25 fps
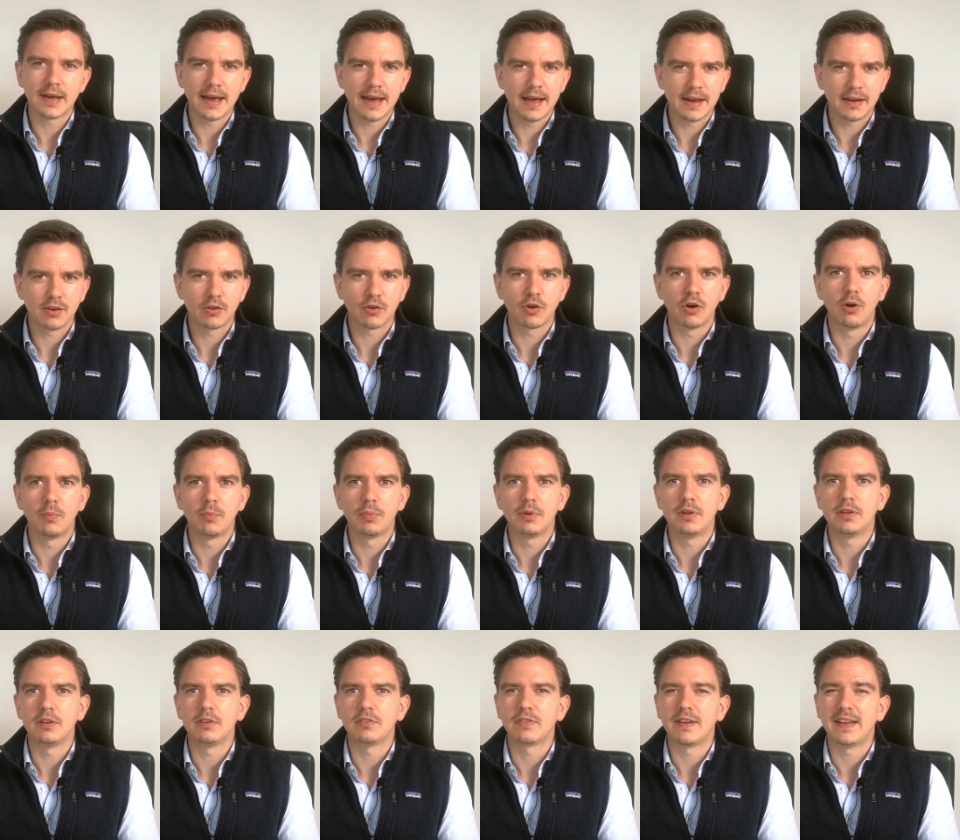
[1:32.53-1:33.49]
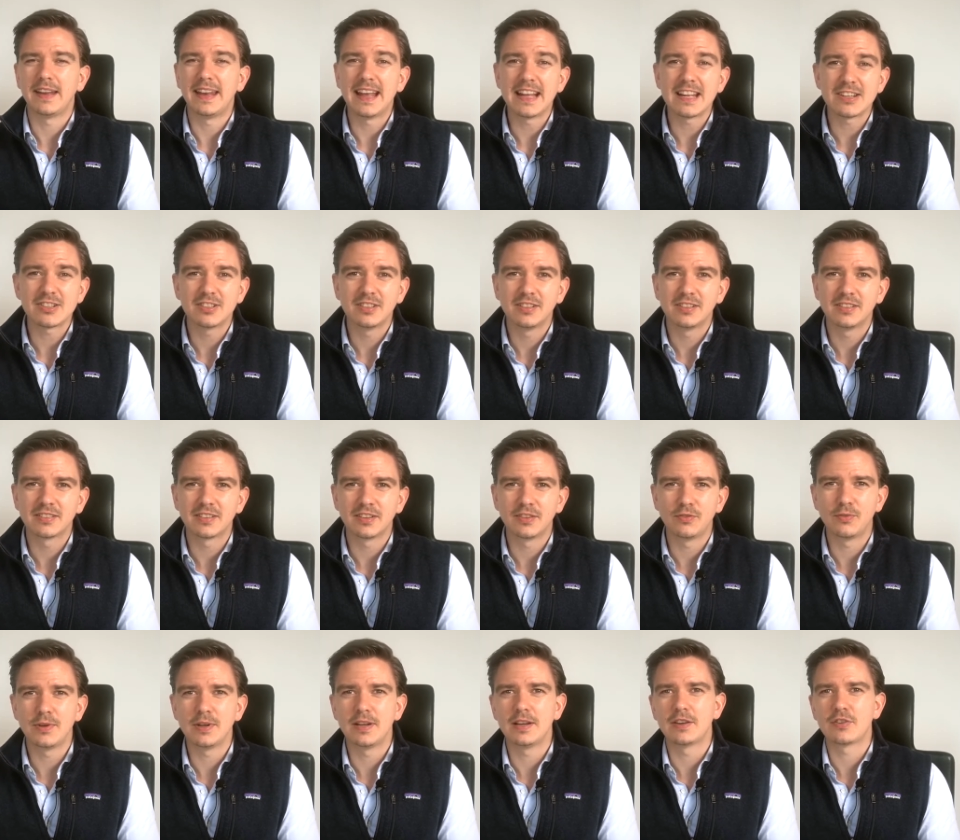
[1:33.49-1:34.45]
at the company's financials and
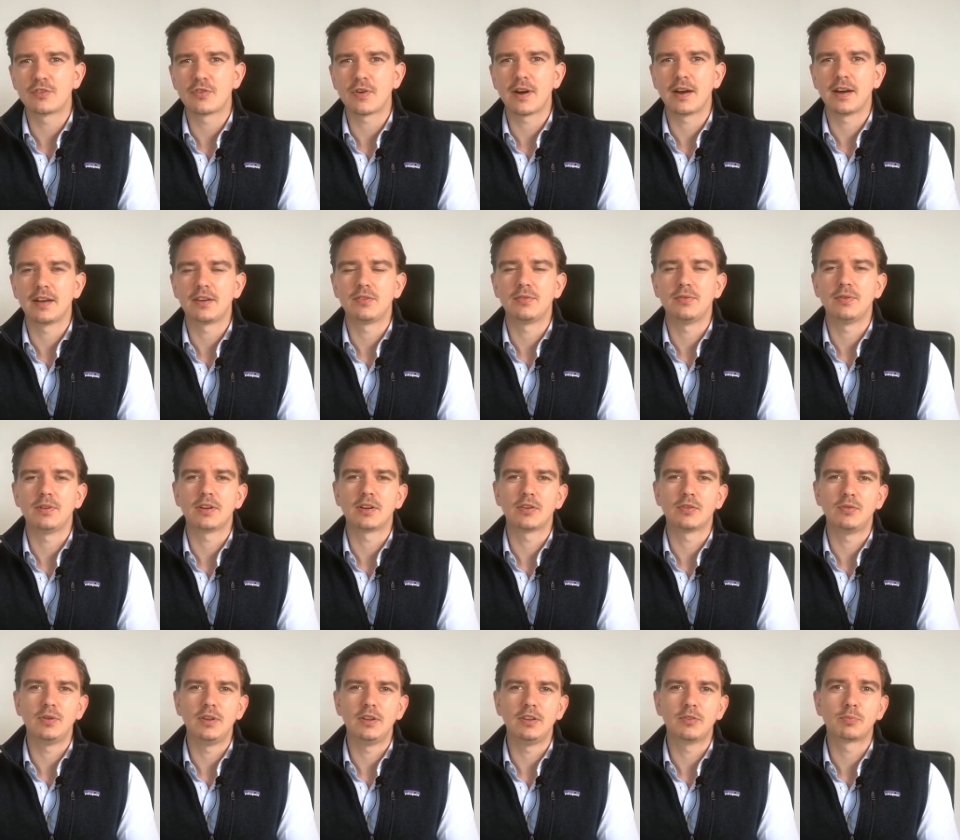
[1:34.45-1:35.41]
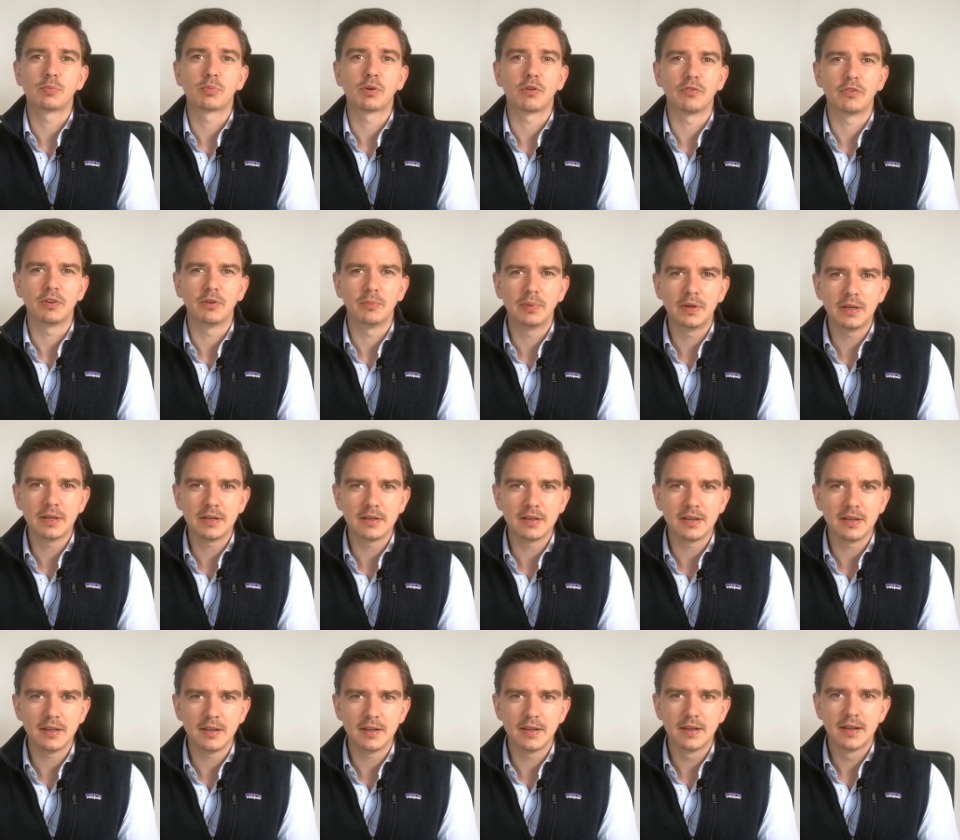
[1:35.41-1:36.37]
really tried to increase
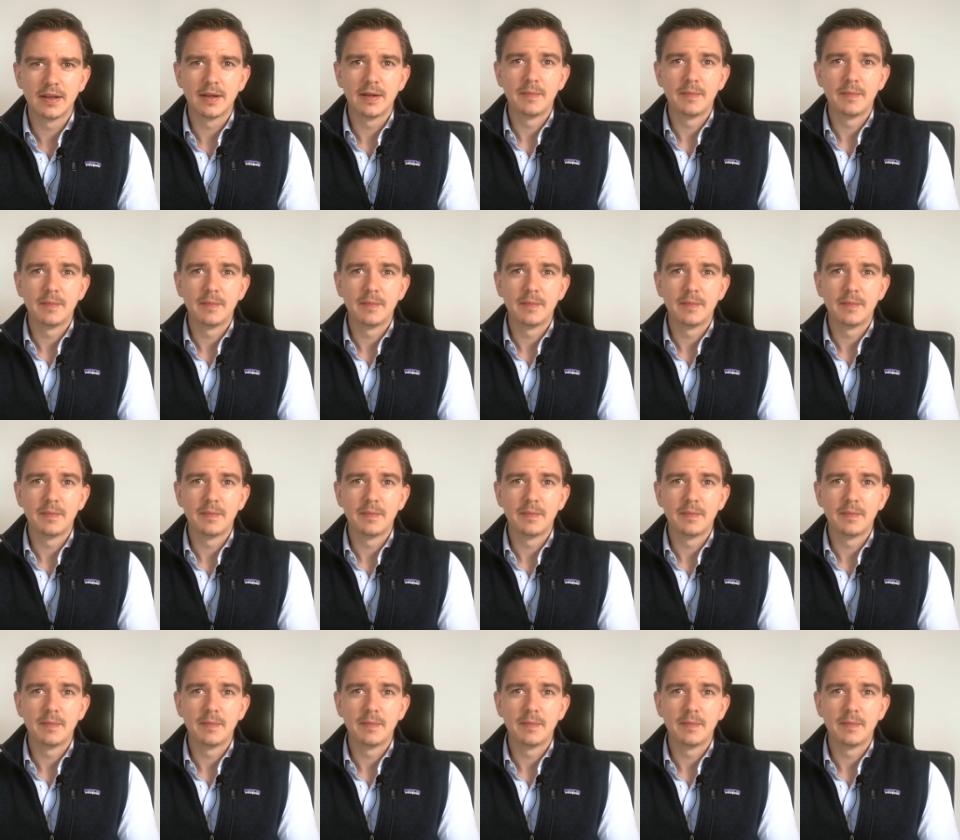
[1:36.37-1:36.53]
profitability.